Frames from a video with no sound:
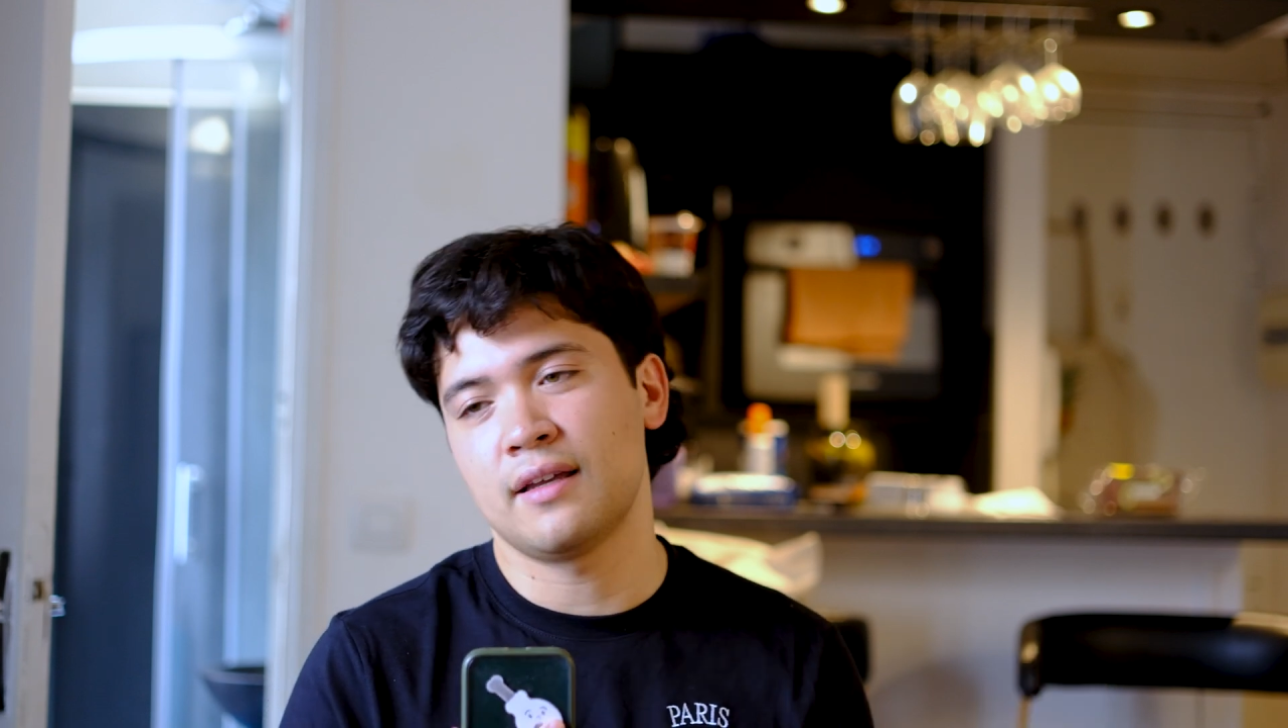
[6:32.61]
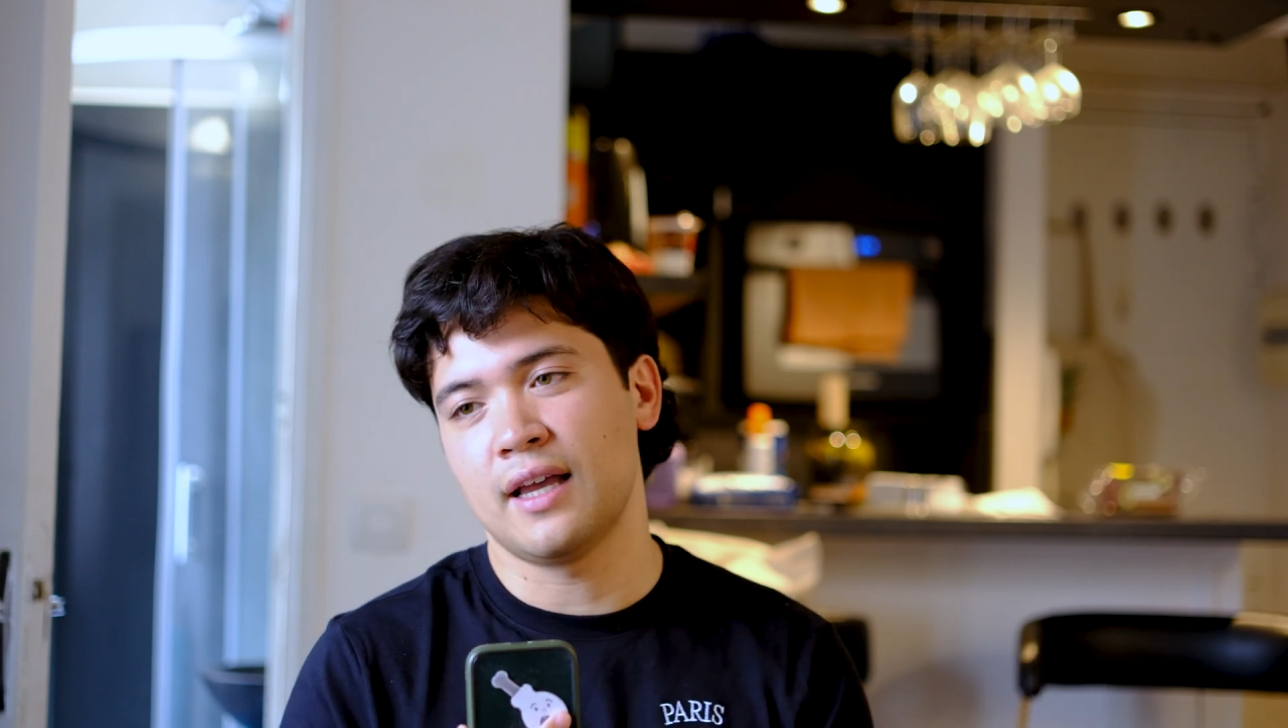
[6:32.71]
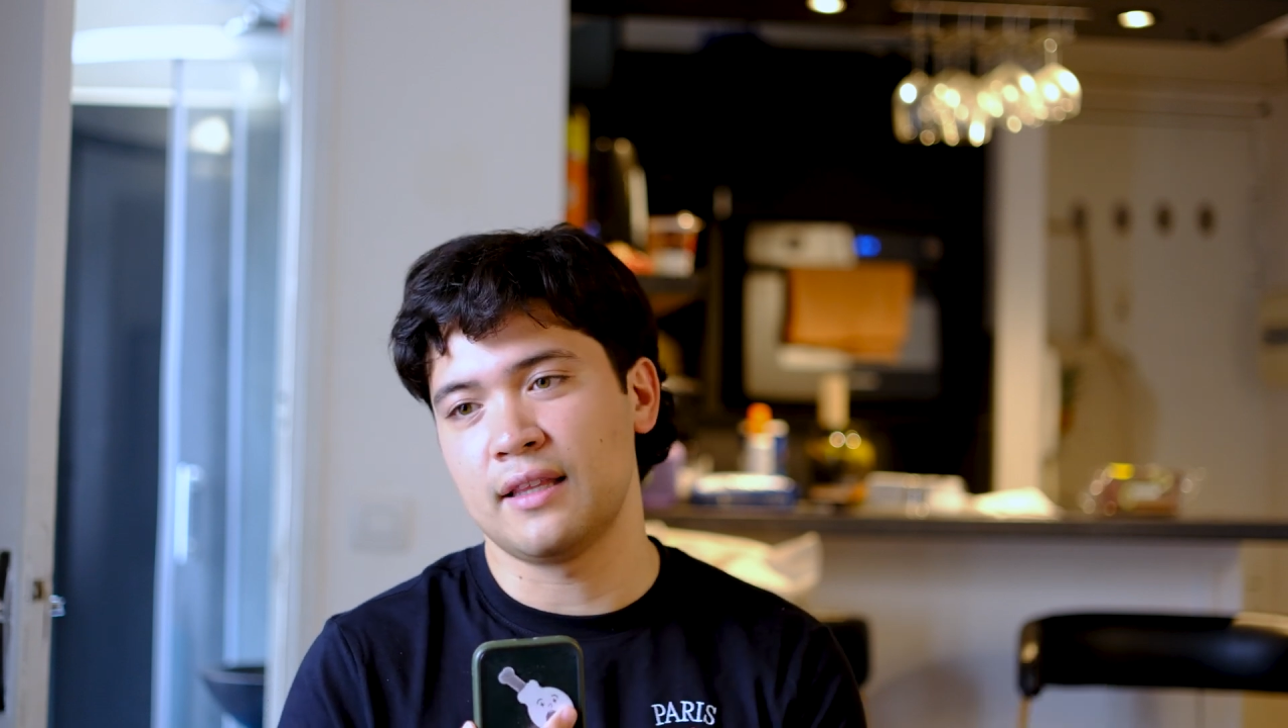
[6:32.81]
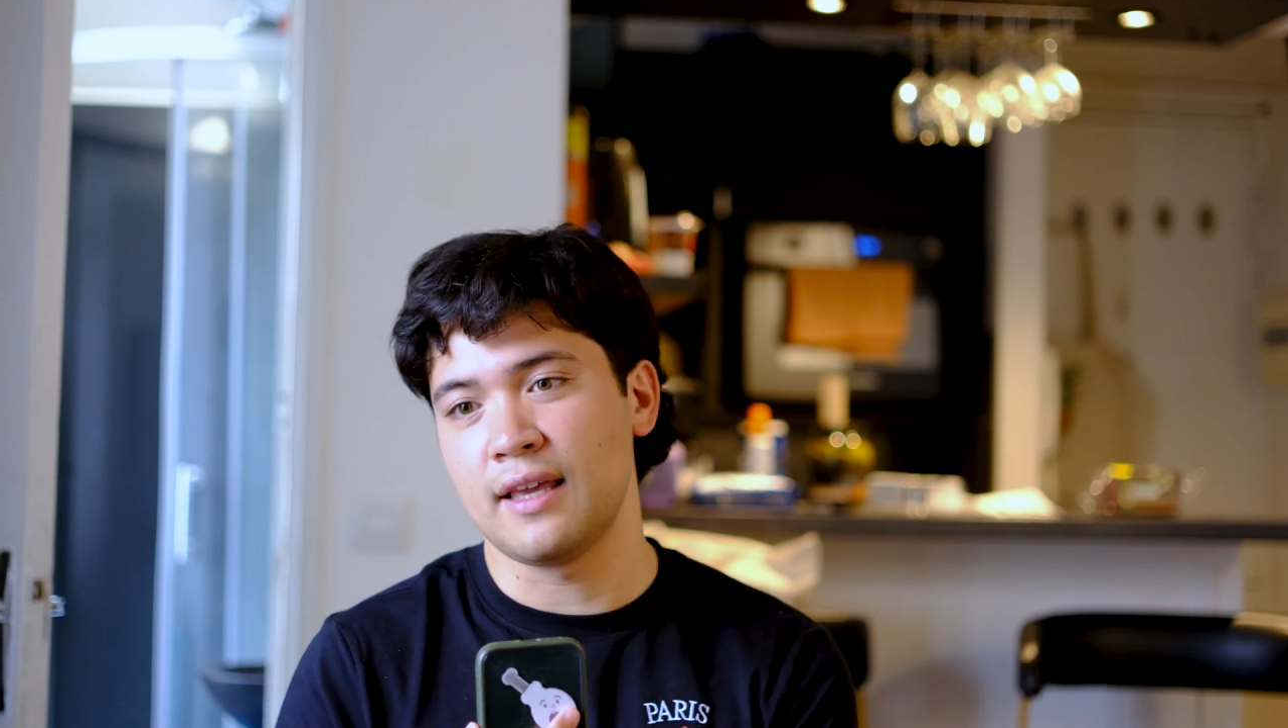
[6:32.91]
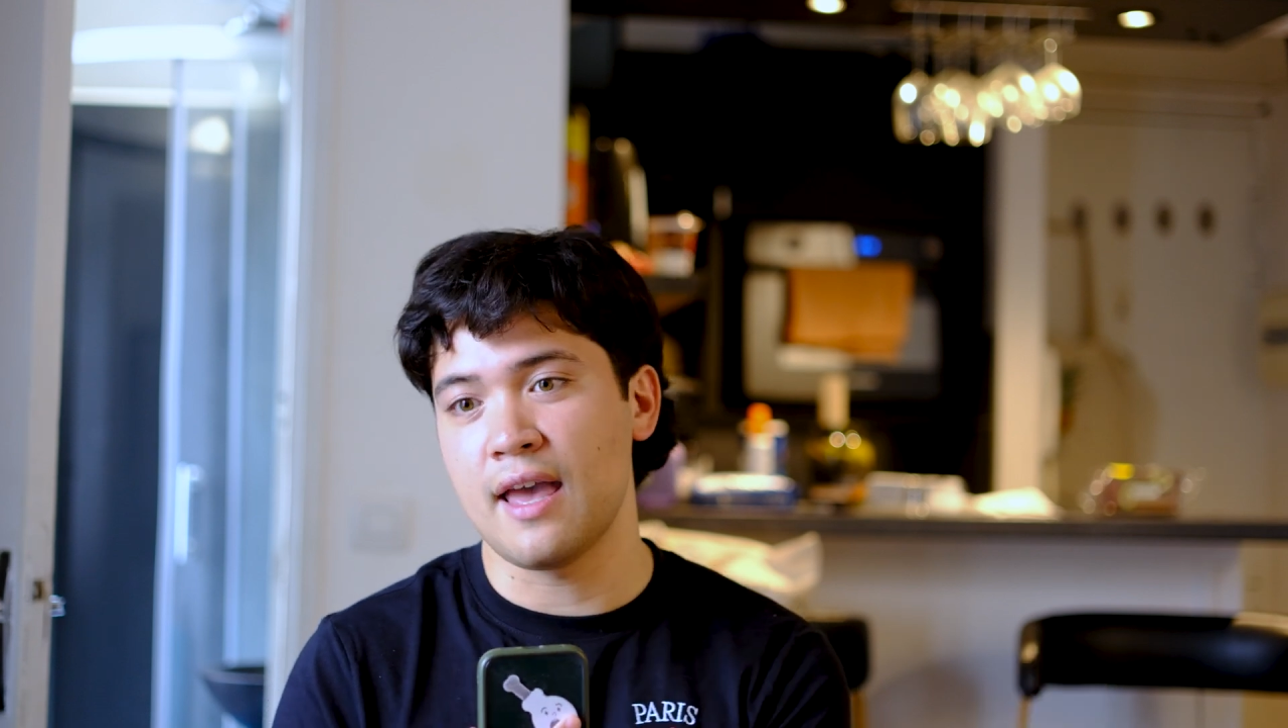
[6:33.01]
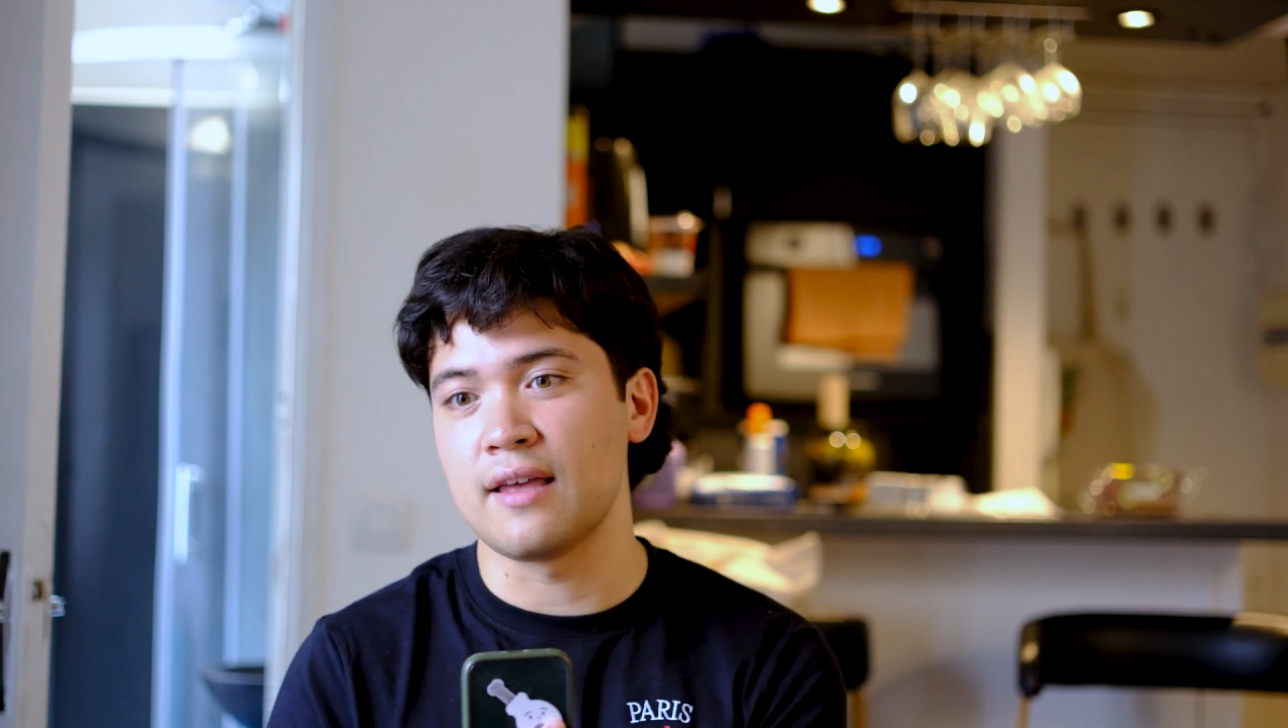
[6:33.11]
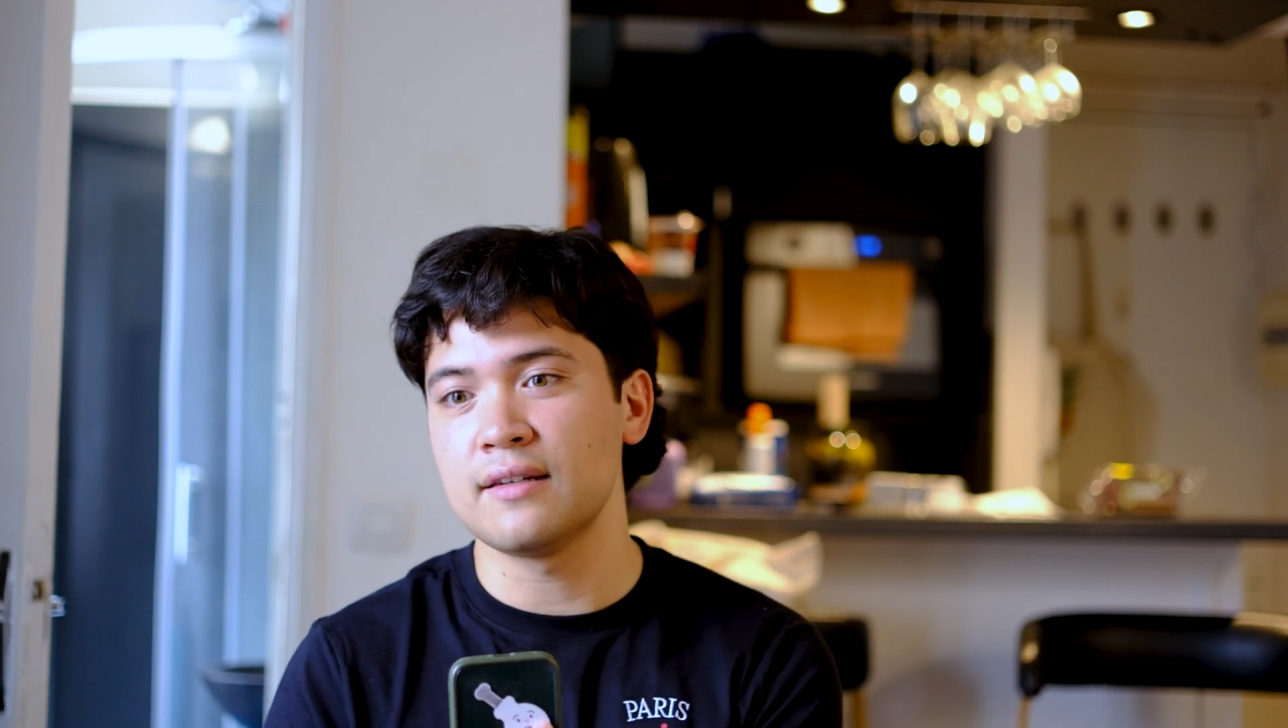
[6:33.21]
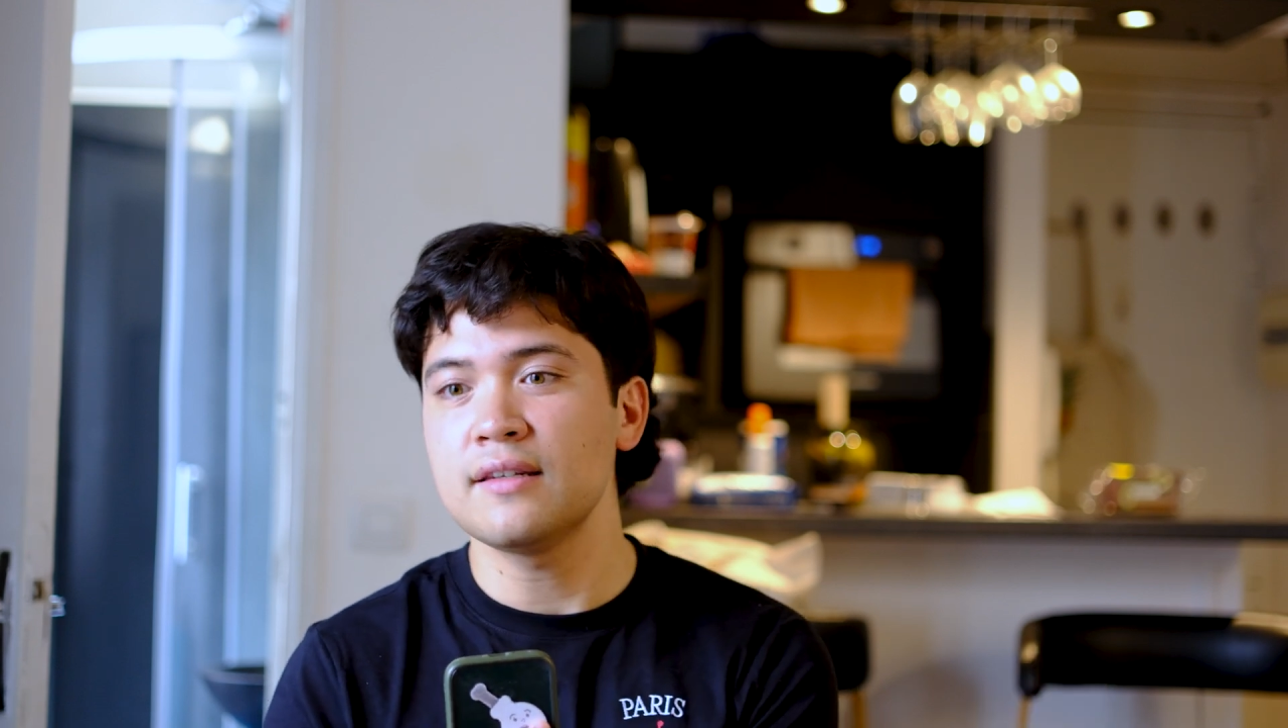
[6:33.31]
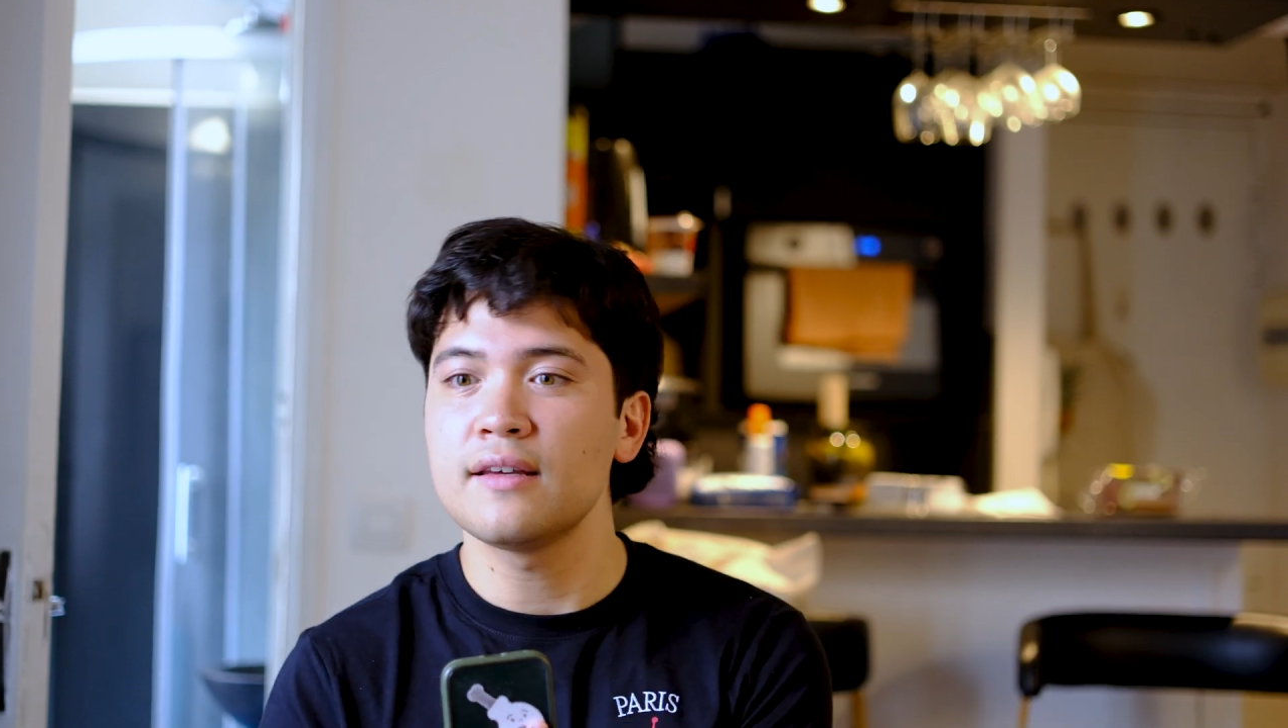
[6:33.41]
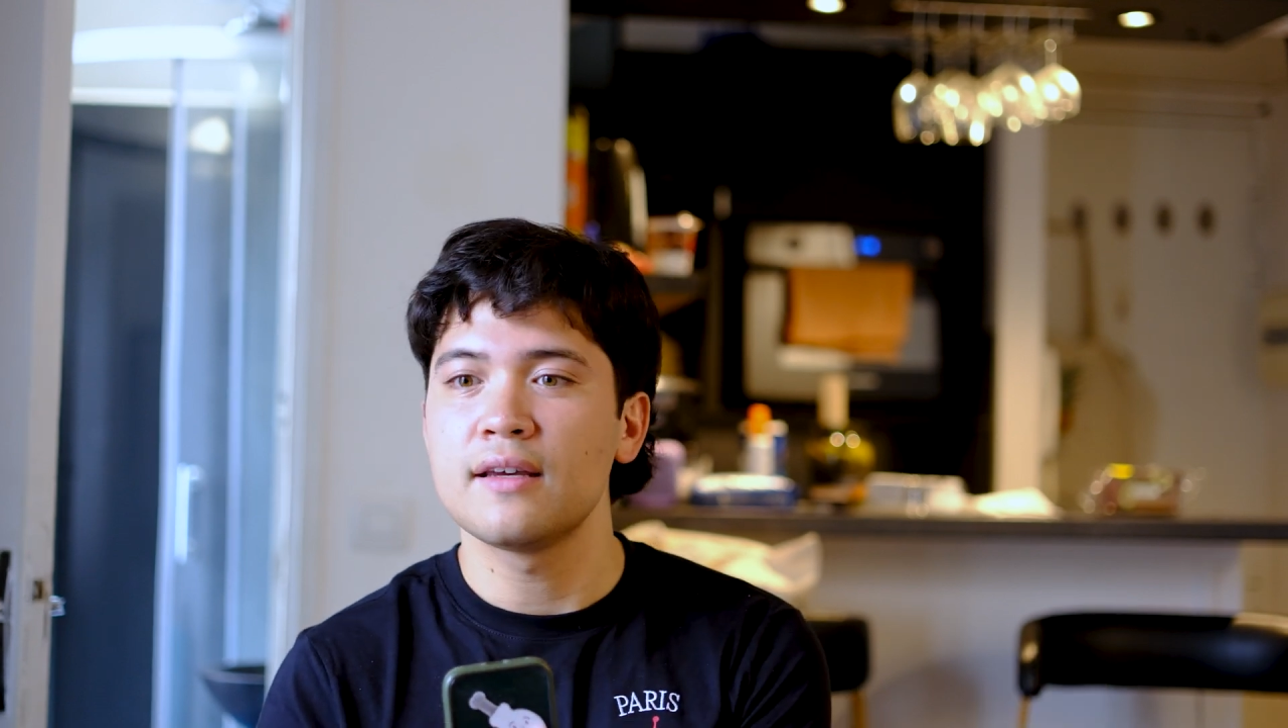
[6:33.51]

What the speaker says: at the end,